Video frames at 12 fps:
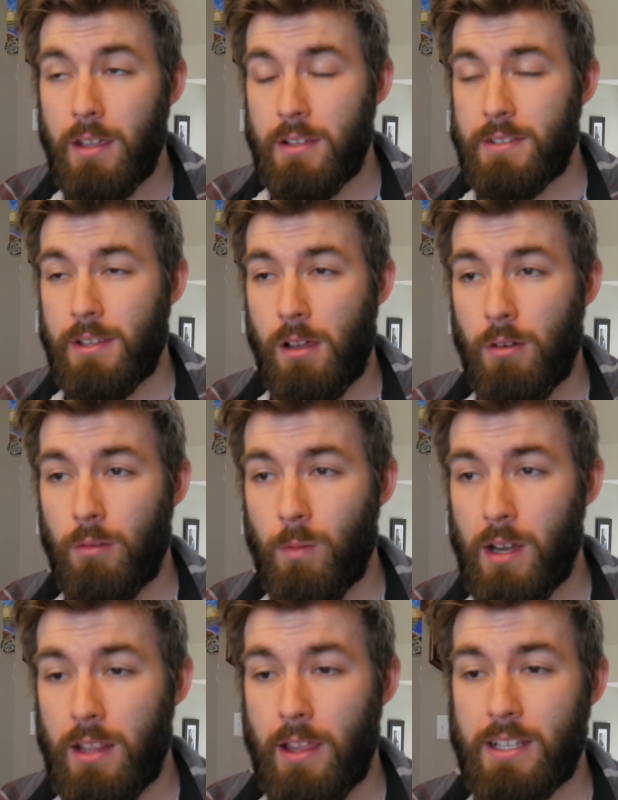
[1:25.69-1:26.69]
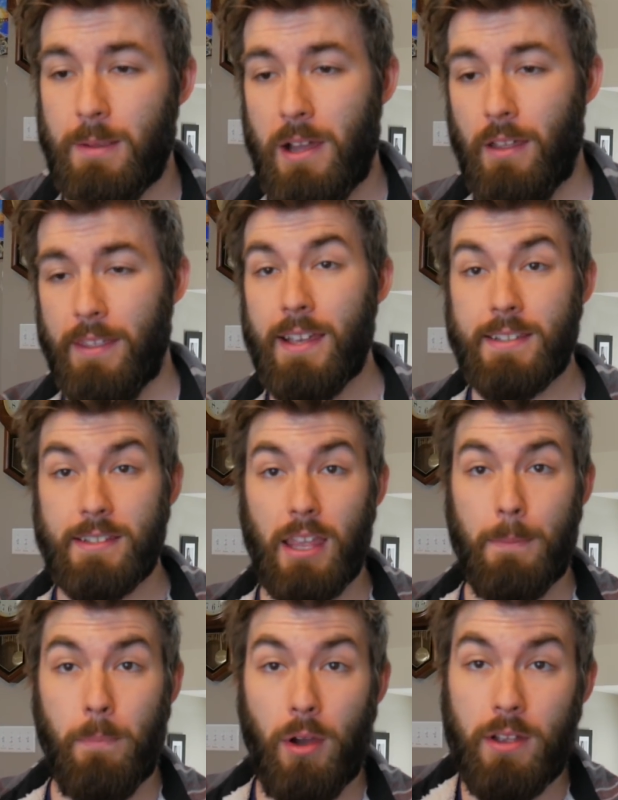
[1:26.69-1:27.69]
So what I liked about this is
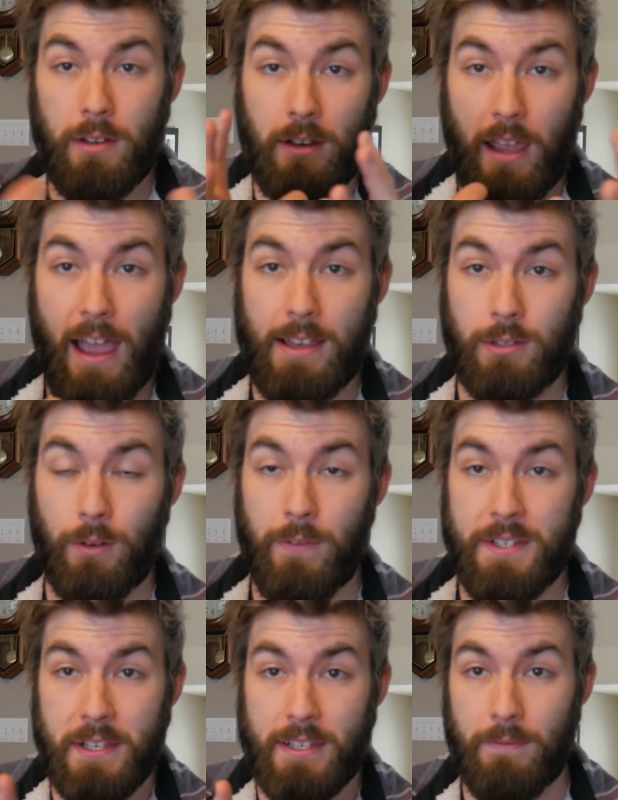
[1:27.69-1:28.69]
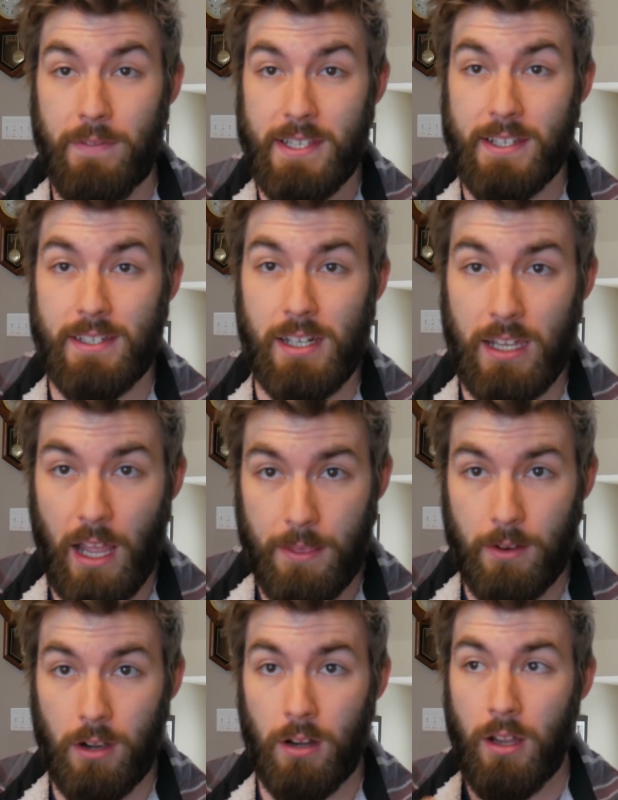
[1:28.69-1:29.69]
they put astrophysics and physics
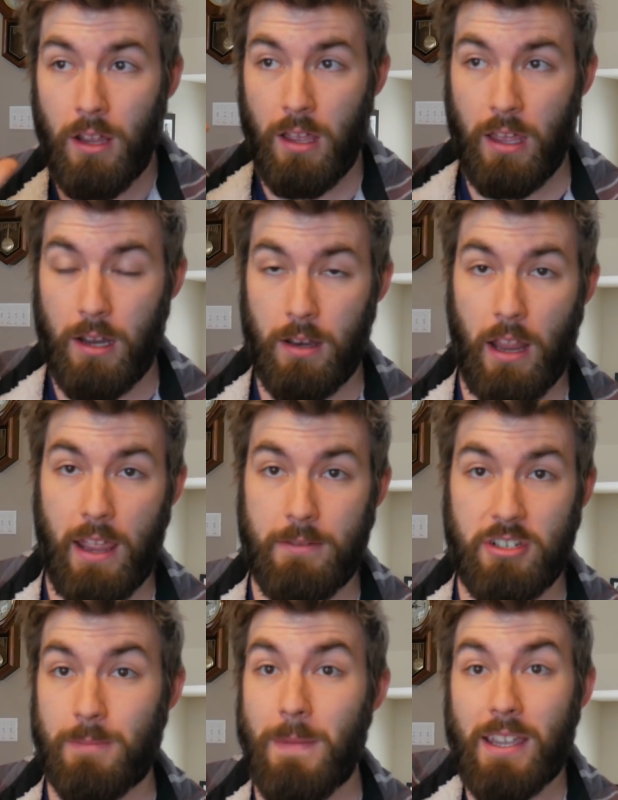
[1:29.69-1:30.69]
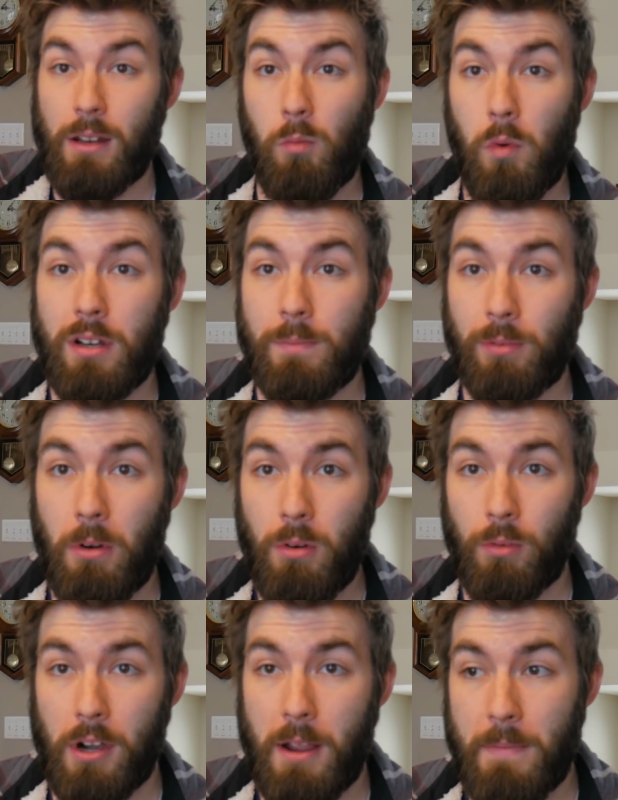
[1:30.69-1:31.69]
together and just make it one
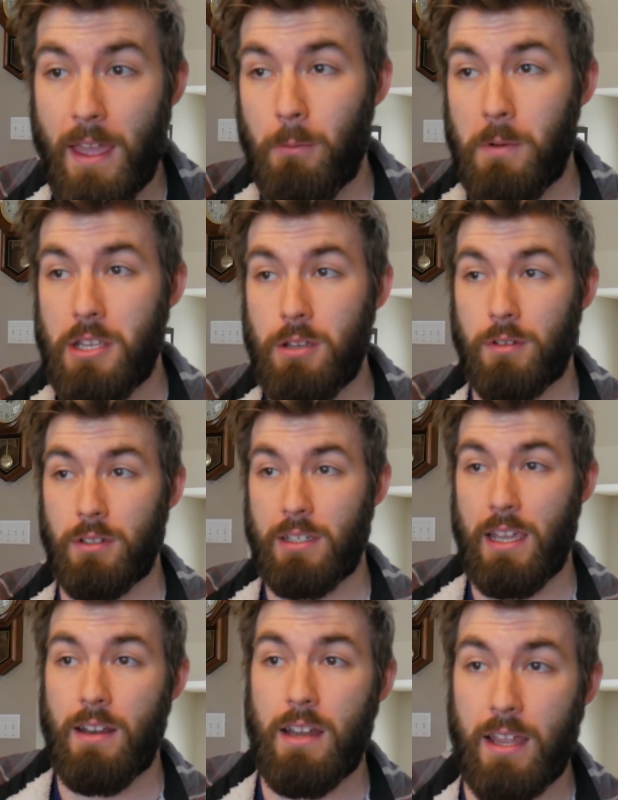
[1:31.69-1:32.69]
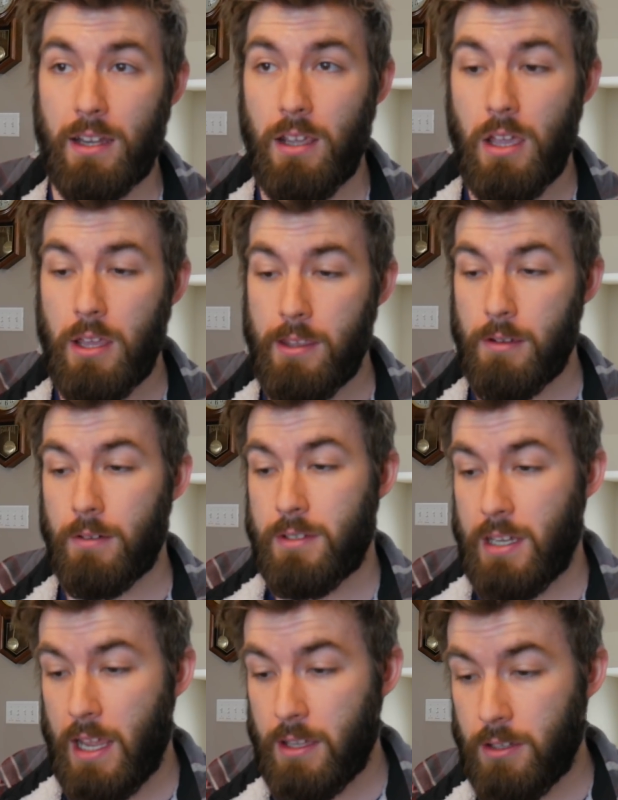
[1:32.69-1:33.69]
program. That way you can get in, you can
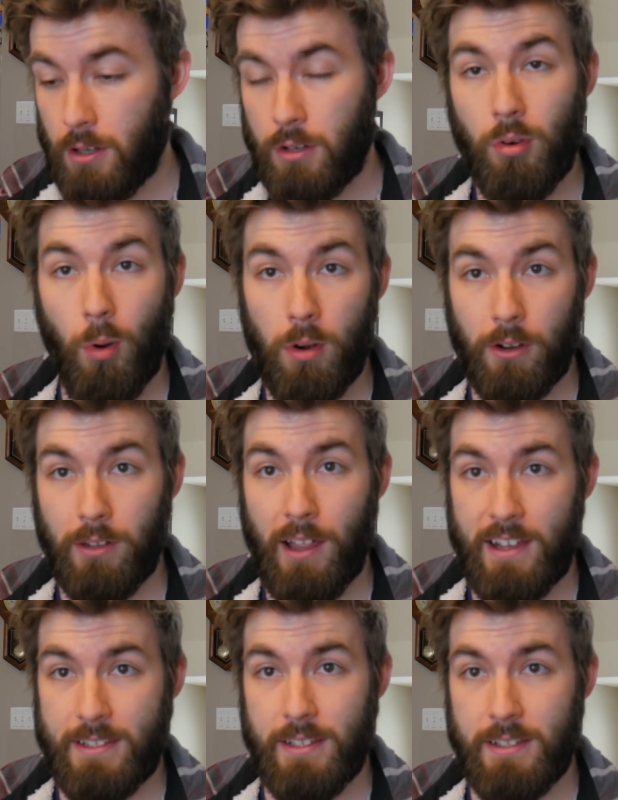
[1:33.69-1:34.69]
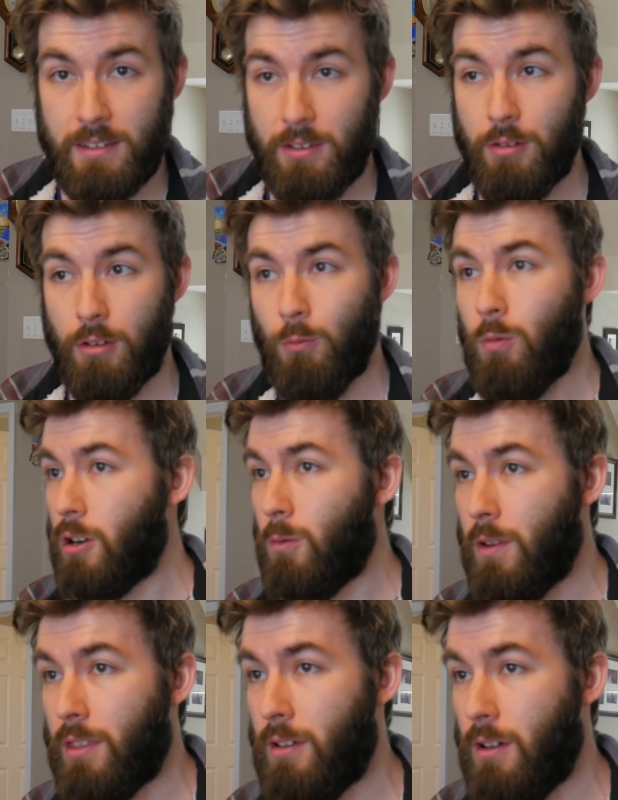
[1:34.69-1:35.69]
take your core classes, you can work
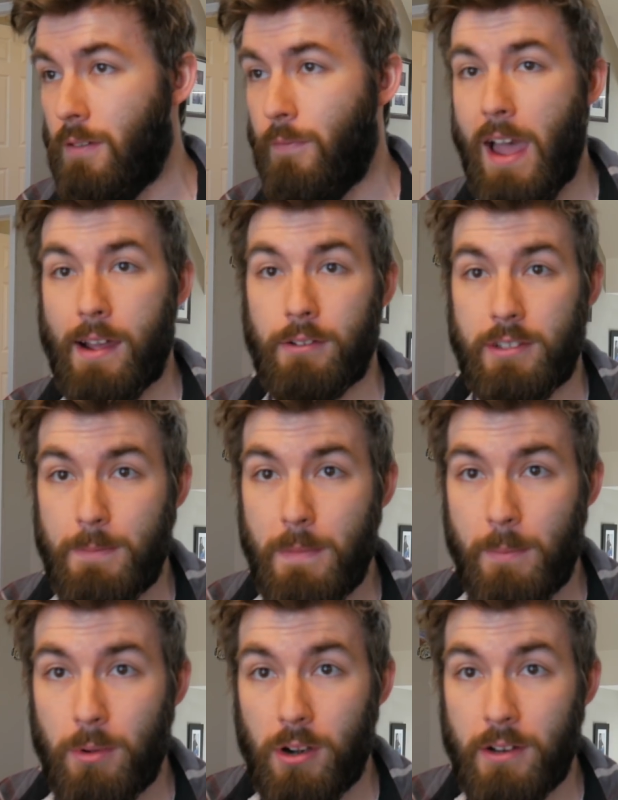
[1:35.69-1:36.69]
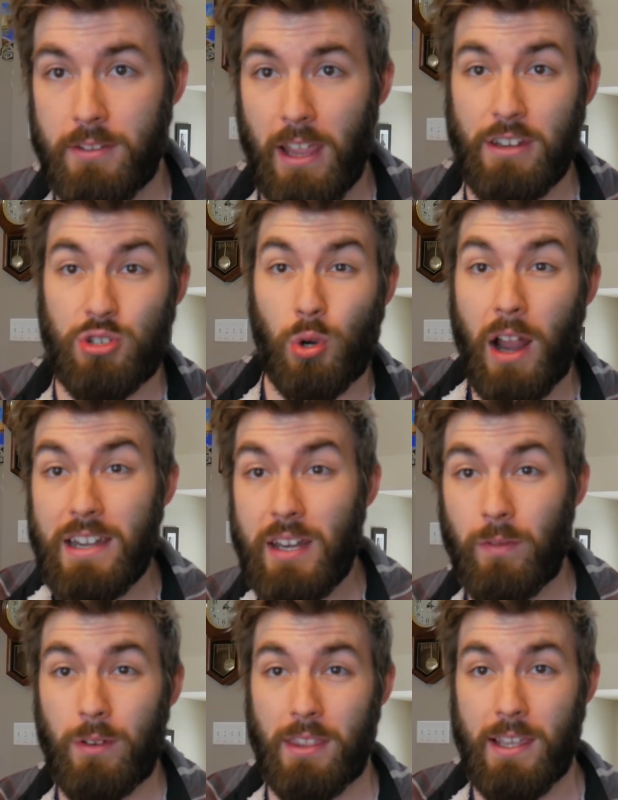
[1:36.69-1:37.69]
with a faculty member and try
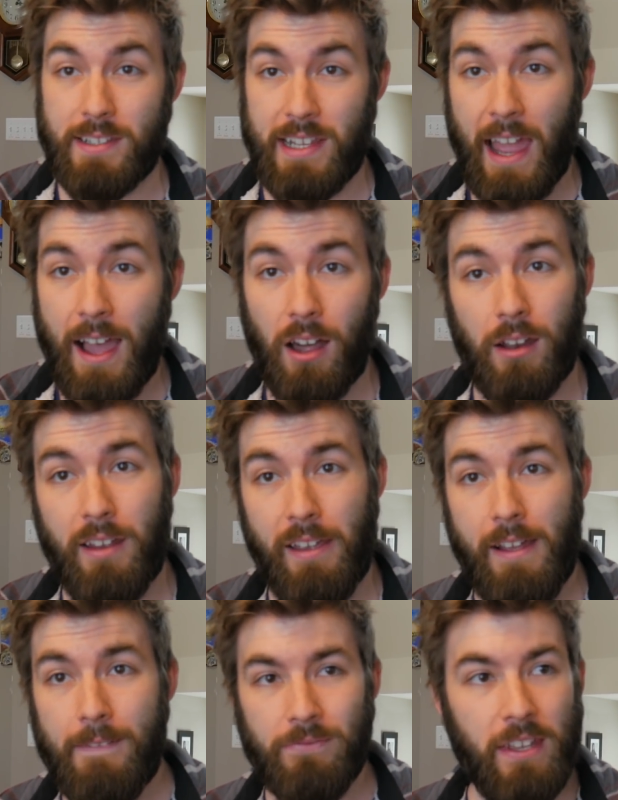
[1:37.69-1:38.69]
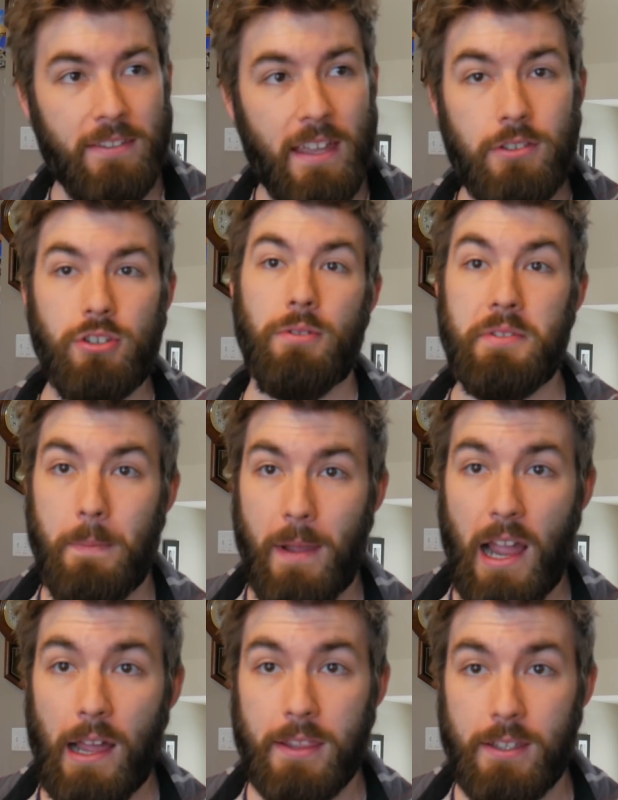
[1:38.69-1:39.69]
different things out, and then choose a
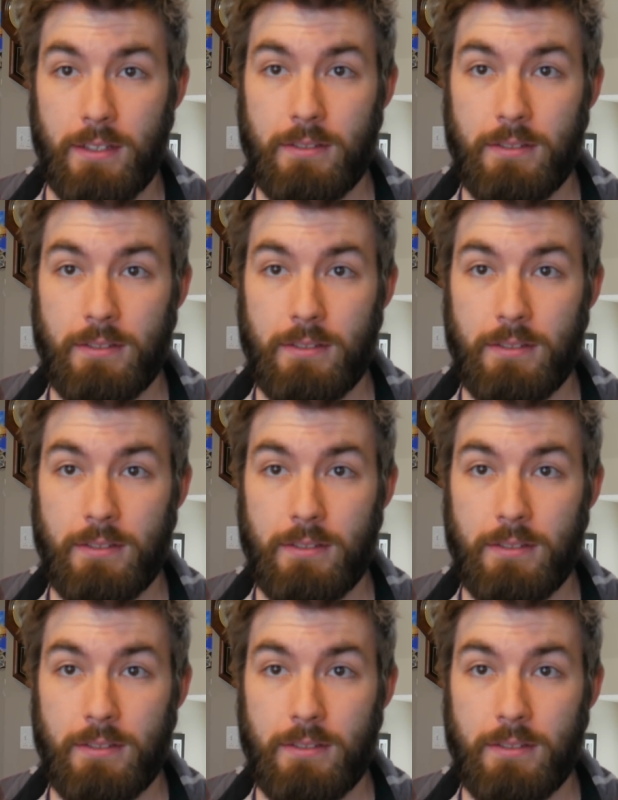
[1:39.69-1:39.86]
path.